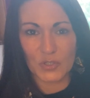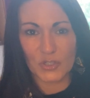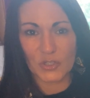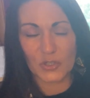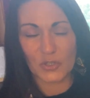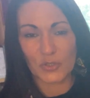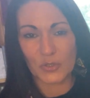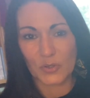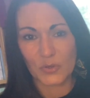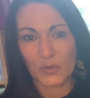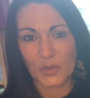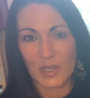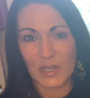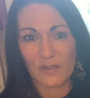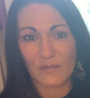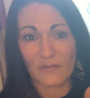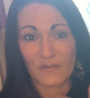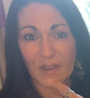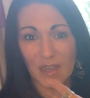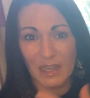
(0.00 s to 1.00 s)
to
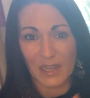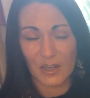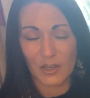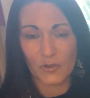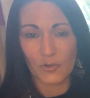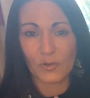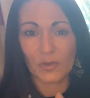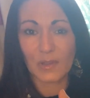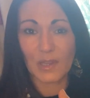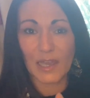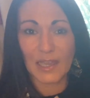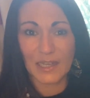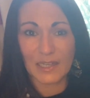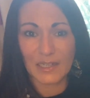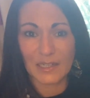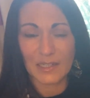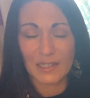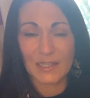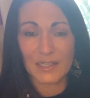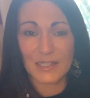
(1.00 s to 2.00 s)
invite your
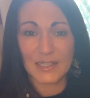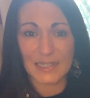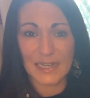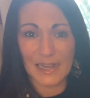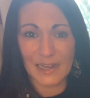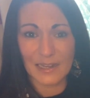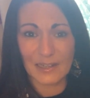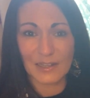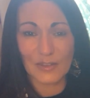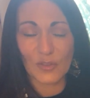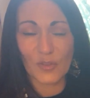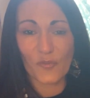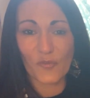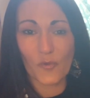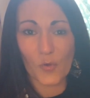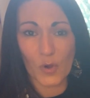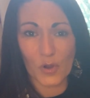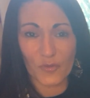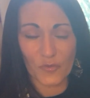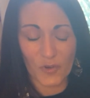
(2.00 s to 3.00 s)
light to stand at the
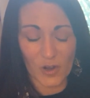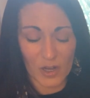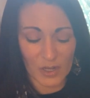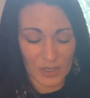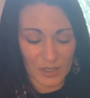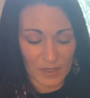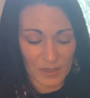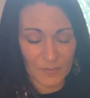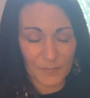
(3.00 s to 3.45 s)
forefront.